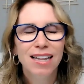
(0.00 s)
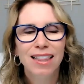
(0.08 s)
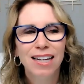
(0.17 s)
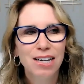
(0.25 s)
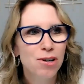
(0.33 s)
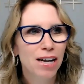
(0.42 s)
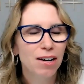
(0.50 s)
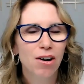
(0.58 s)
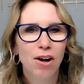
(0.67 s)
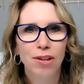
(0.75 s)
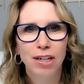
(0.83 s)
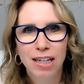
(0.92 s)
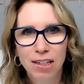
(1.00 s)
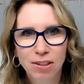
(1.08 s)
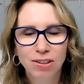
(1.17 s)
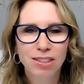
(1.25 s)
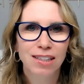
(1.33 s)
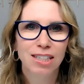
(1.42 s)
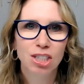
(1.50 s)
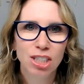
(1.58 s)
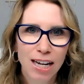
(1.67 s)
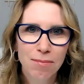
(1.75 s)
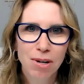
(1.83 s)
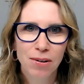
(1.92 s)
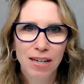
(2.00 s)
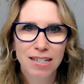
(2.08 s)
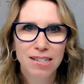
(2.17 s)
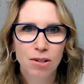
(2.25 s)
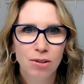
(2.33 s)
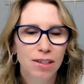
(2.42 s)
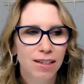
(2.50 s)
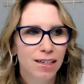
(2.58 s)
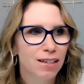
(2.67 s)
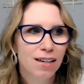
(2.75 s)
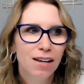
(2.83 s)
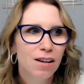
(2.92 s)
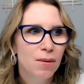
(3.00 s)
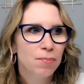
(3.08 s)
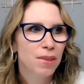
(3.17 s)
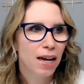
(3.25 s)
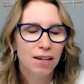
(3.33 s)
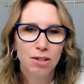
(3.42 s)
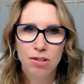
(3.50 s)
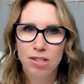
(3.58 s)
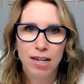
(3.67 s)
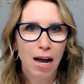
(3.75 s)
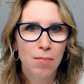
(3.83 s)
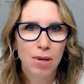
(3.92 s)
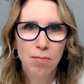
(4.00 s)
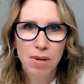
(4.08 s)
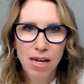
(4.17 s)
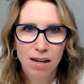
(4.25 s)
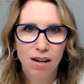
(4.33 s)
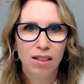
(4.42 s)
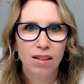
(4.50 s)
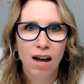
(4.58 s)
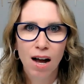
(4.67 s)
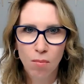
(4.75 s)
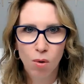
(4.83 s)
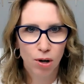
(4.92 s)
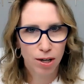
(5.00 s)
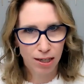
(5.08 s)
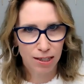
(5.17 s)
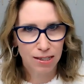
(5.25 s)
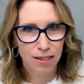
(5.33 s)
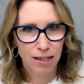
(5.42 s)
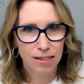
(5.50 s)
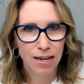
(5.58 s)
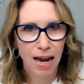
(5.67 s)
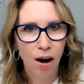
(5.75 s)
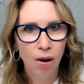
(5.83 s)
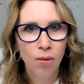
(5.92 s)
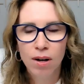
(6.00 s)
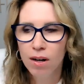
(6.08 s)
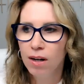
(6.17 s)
Then you get all mm. the guilt and the shame going. So, like, that used to happen to me a lot more than it does now.